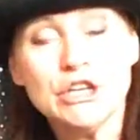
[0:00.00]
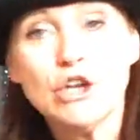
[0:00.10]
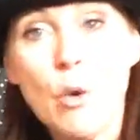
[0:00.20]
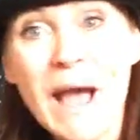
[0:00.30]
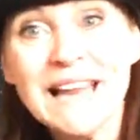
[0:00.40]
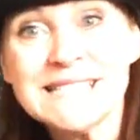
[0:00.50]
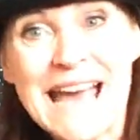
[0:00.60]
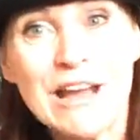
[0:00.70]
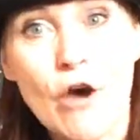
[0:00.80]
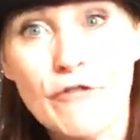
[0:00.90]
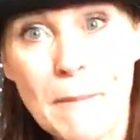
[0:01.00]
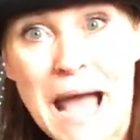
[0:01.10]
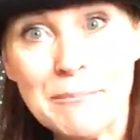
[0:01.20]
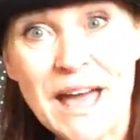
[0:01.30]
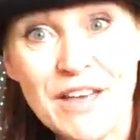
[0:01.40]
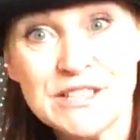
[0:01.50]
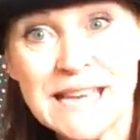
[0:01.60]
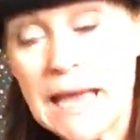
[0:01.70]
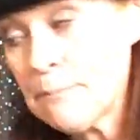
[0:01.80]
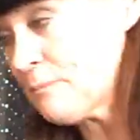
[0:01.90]
do you know what else I got for my
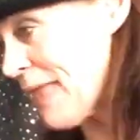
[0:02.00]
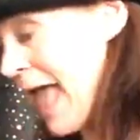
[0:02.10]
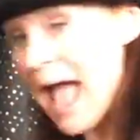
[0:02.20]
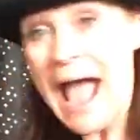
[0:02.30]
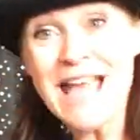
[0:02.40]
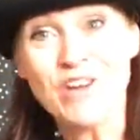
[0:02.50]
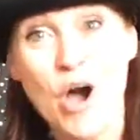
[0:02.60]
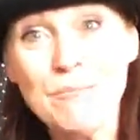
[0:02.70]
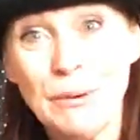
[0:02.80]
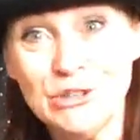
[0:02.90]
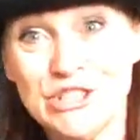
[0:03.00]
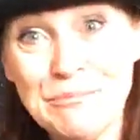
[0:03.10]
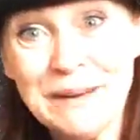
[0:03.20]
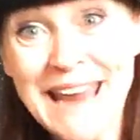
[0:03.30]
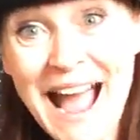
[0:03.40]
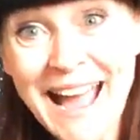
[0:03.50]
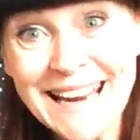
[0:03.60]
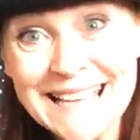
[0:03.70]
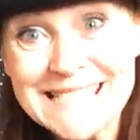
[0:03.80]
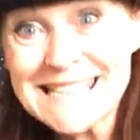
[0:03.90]
birthday? I got a bunch of
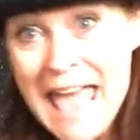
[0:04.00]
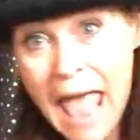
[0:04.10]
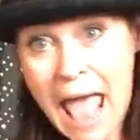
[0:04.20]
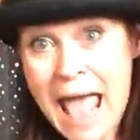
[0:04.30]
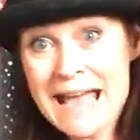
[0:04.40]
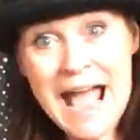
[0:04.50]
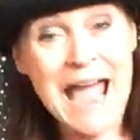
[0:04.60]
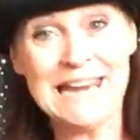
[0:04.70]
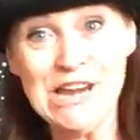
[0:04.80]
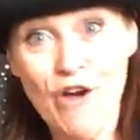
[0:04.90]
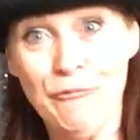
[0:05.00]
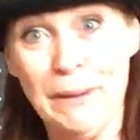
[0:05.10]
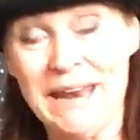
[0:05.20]
bananas. I love